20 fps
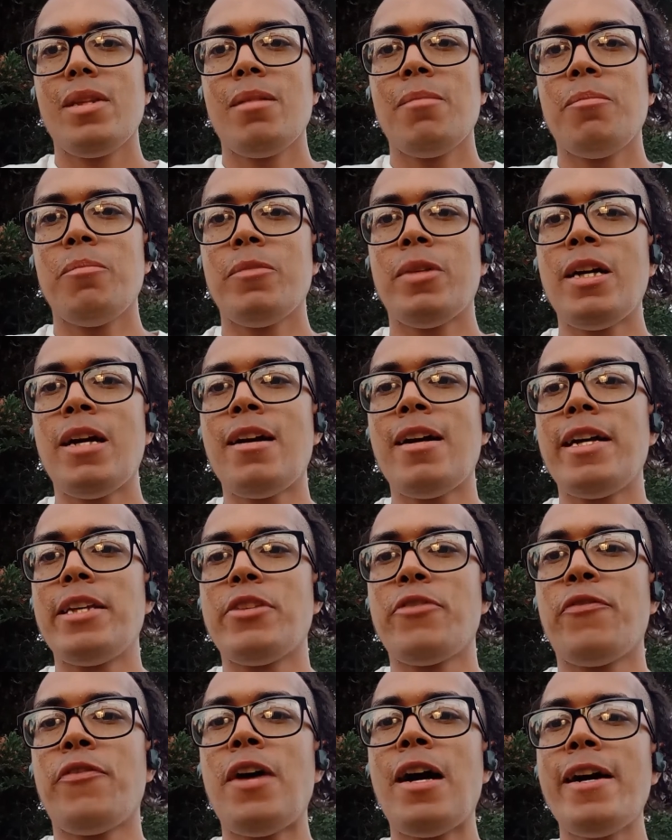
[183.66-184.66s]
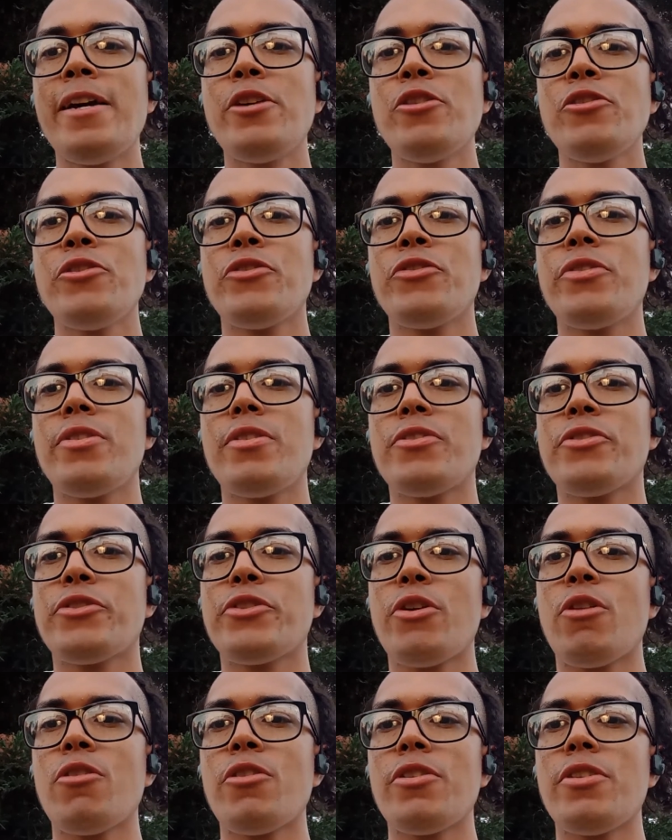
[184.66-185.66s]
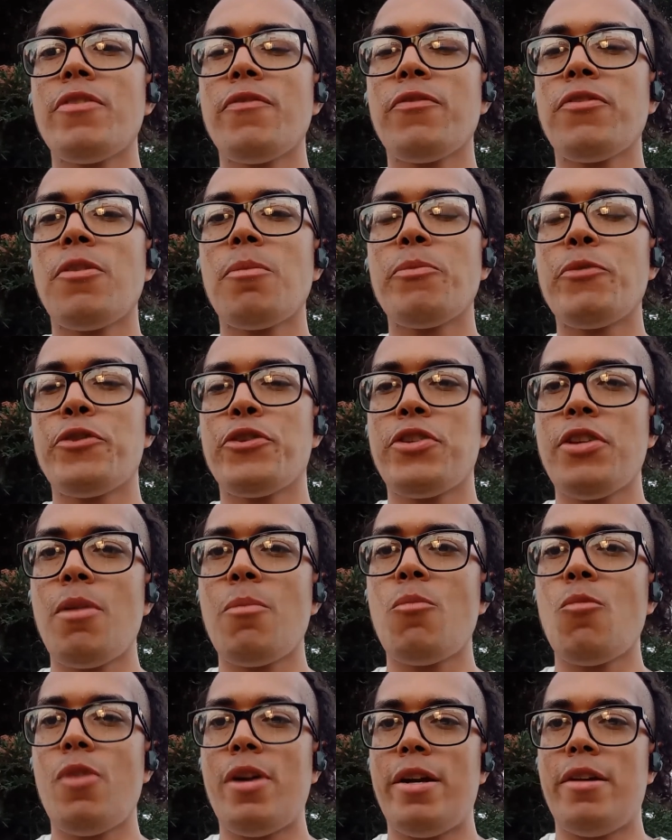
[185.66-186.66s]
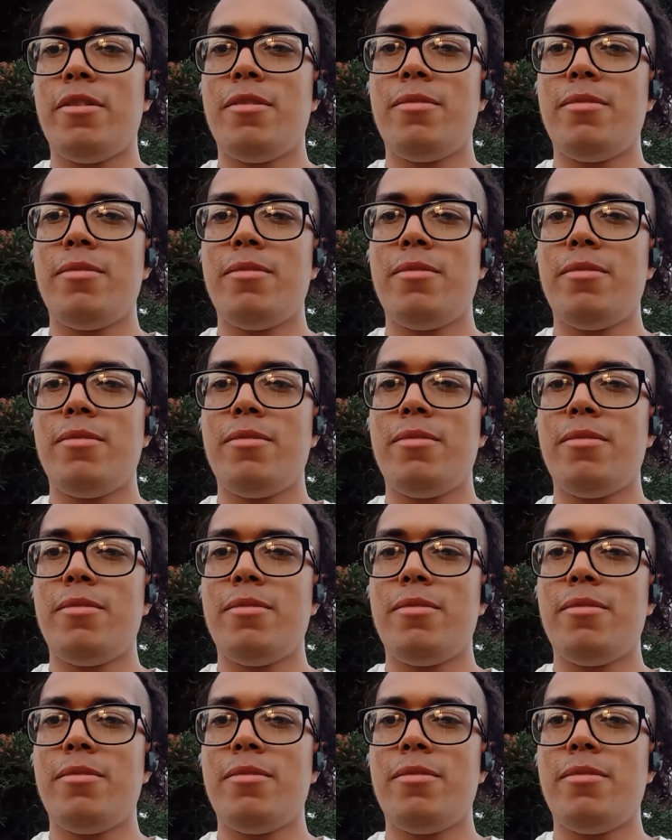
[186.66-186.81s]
Guys, fires start from somewhere,